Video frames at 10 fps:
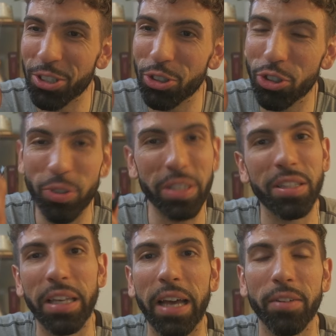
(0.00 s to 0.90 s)

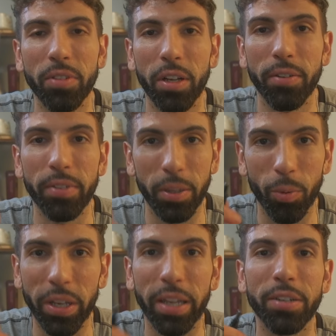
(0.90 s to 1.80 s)
strictly out of love, and then
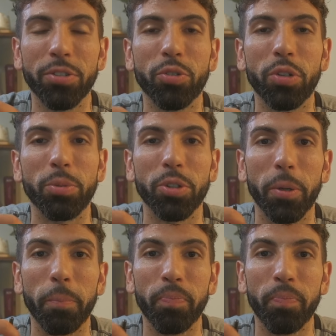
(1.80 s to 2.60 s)
we'll get into scripture.